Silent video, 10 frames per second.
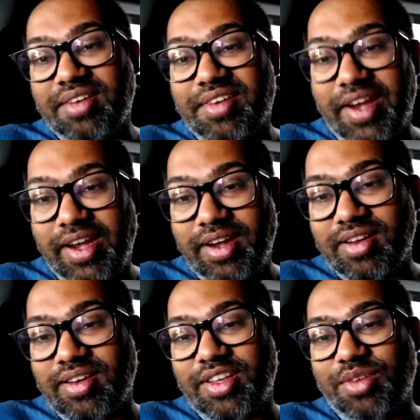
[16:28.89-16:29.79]
trade
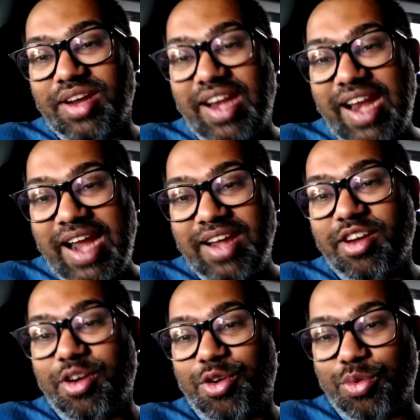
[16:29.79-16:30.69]
your land
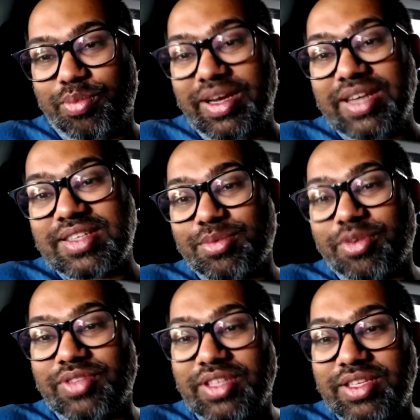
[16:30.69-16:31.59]
to build some
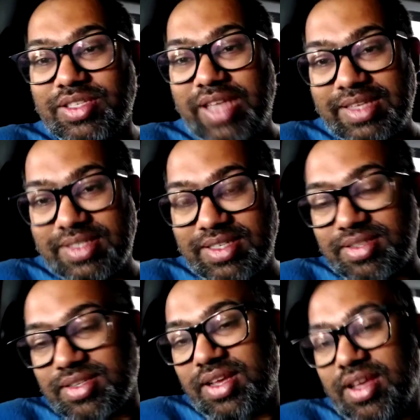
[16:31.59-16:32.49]
of these
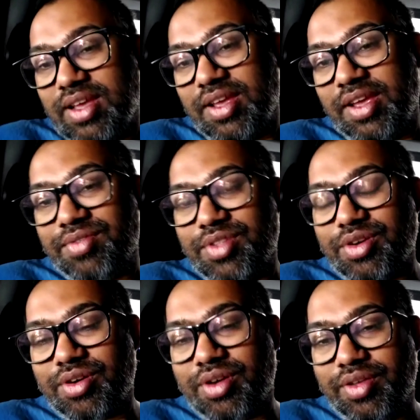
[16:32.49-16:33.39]
assets in
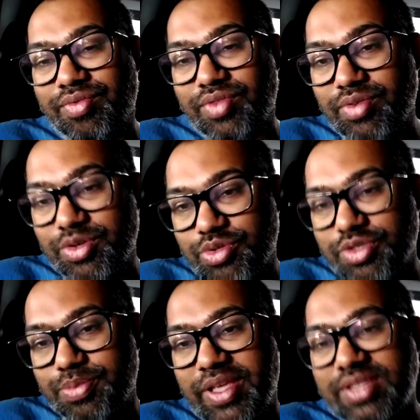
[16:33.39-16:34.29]
the virtual
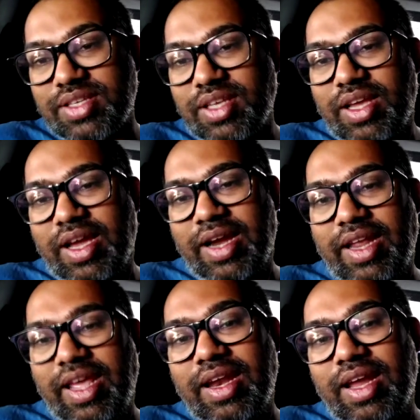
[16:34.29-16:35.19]
space,
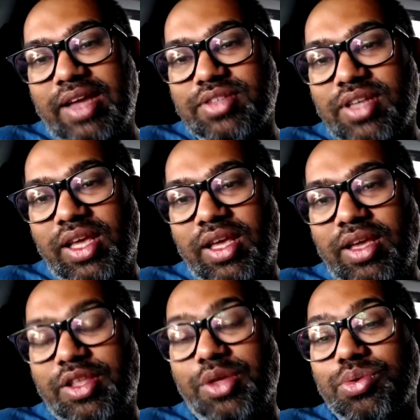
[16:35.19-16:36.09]
and can
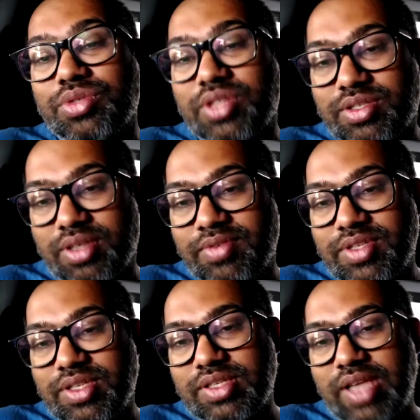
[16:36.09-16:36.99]
actually use their
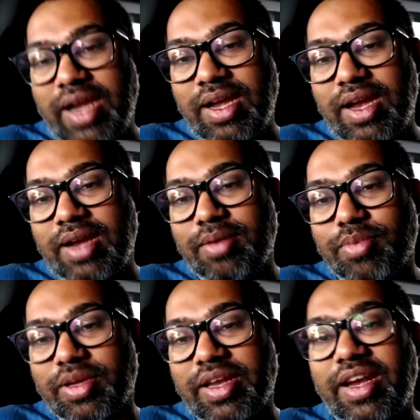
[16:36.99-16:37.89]
services and
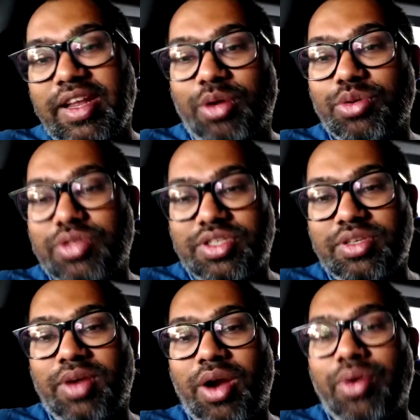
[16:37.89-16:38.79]
create
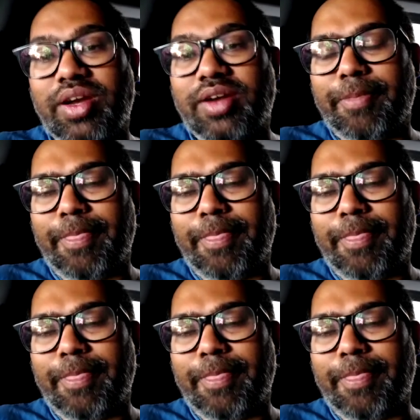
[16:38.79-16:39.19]
ecosystem around it.